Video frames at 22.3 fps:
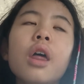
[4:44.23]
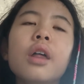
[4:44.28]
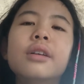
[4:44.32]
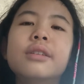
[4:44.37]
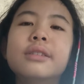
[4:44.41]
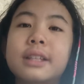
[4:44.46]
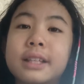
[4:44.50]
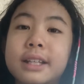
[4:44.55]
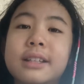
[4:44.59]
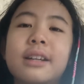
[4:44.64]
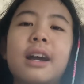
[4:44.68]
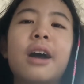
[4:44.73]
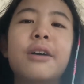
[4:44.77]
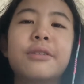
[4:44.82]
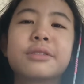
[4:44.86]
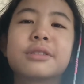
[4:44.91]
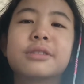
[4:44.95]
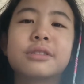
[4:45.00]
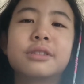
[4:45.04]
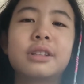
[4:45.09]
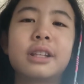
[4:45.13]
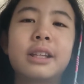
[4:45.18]
like, I
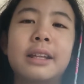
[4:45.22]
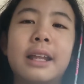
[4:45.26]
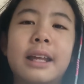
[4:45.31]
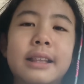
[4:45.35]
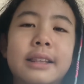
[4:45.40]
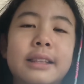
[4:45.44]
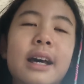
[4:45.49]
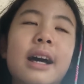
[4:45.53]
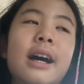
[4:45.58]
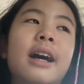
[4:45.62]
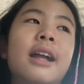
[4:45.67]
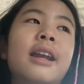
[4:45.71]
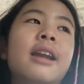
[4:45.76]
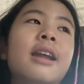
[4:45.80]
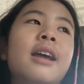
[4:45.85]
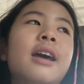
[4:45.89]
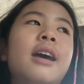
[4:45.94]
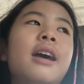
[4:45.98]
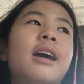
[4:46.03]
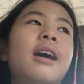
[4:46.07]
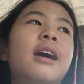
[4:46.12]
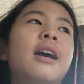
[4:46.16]
was literally like that.
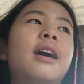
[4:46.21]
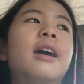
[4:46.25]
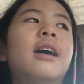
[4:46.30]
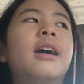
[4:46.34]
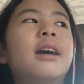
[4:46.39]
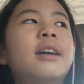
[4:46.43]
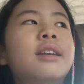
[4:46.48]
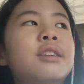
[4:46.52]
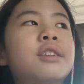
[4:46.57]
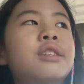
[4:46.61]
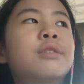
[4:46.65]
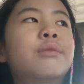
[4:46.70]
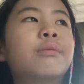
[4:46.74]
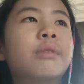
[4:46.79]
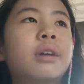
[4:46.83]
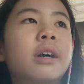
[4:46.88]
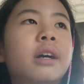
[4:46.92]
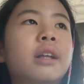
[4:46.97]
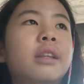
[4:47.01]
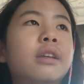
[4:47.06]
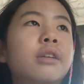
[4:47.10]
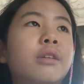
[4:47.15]
I
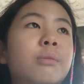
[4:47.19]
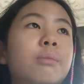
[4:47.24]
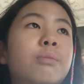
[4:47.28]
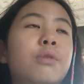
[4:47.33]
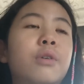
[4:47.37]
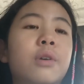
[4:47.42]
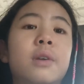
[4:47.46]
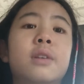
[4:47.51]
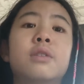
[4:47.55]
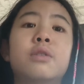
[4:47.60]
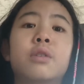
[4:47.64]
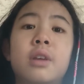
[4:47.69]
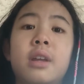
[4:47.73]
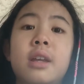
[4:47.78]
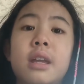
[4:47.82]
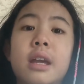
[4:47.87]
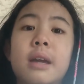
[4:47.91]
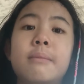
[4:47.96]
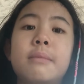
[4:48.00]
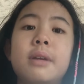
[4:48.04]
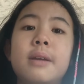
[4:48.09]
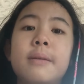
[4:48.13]
swear a little boy was
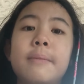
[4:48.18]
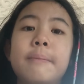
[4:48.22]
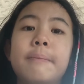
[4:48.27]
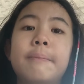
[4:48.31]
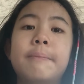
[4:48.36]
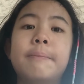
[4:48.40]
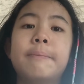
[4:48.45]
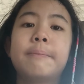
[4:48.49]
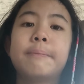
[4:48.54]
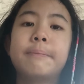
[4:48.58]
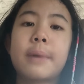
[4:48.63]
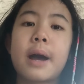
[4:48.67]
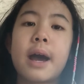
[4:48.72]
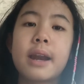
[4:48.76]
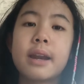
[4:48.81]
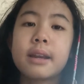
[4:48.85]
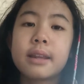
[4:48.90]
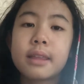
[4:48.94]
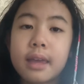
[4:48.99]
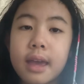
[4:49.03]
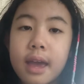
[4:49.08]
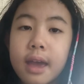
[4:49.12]
looking at me, but I
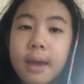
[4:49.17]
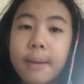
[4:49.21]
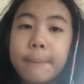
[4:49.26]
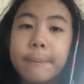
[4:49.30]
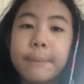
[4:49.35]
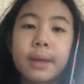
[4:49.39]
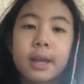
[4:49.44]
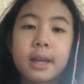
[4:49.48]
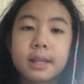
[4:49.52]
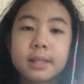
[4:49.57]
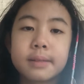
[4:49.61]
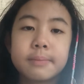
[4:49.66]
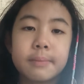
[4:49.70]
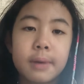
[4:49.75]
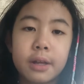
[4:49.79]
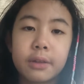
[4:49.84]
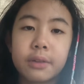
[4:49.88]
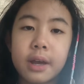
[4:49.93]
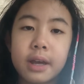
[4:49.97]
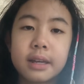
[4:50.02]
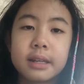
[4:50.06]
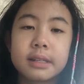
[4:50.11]
didn't care because my
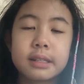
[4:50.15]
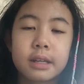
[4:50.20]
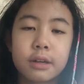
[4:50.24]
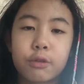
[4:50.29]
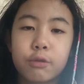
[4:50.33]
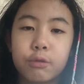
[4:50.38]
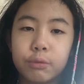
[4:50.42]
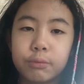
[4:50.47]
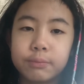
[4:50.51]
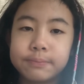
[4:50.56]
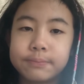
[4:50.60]
liners are cool.